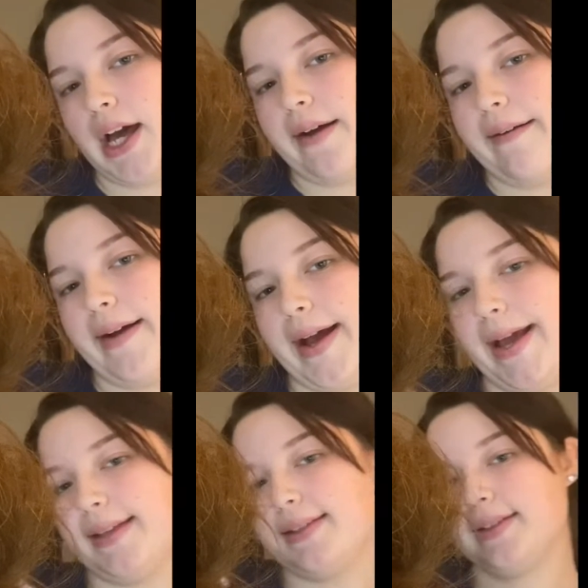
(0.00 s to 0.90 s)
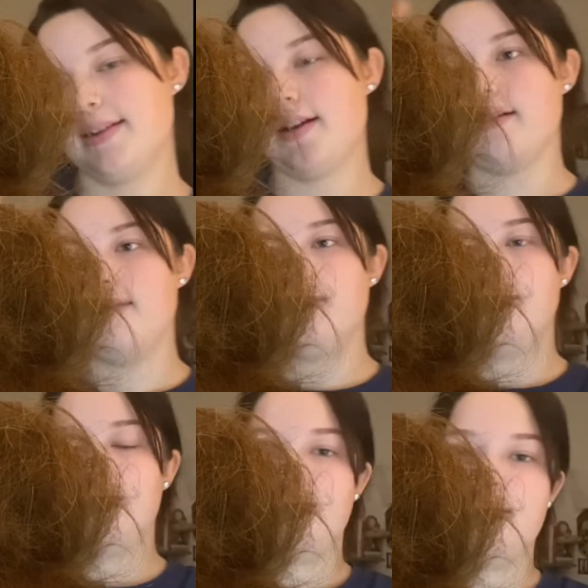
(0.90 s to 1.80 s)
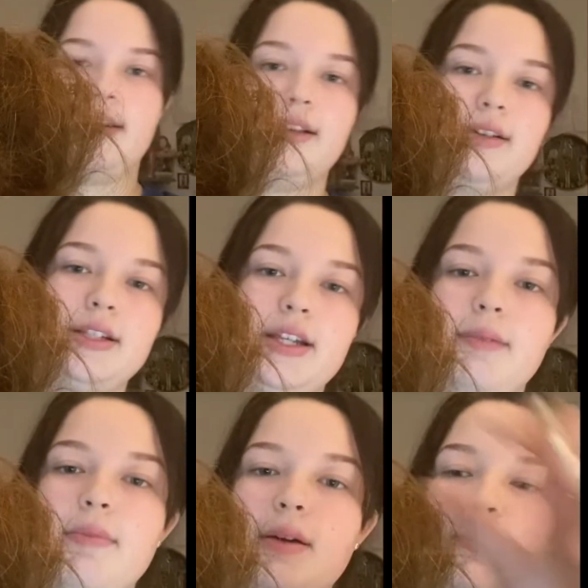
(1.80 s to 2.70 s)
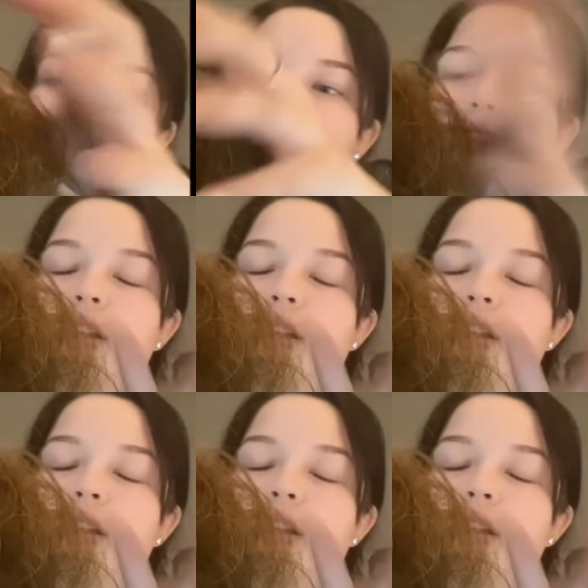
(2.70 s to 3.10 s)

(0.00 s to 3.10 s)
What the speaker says: Alright, so I'm gonna take a bobby pin.